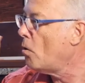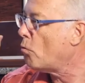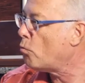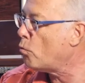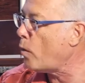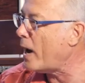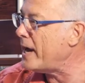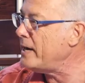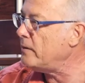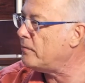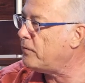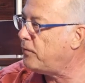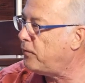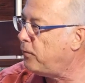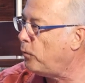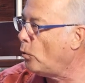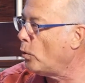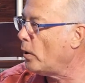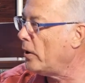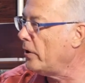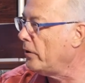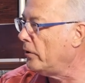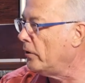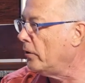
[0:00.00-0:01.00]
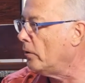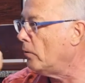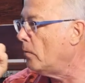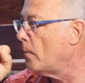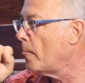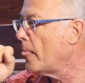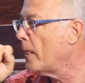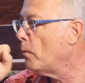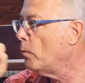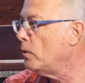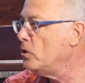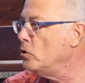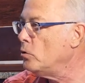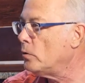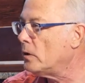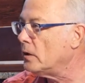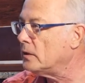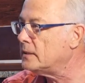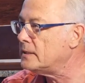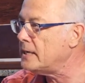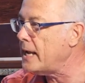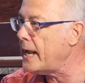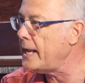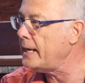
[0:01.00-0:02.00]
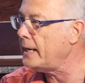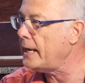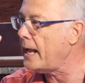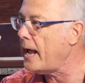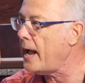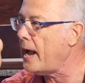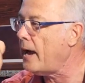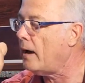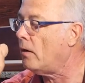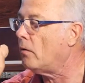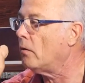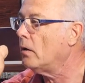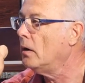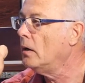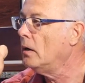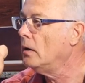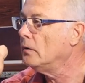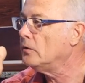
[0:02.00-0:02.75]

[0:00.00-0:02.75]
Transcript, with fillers: write for you what you can take out.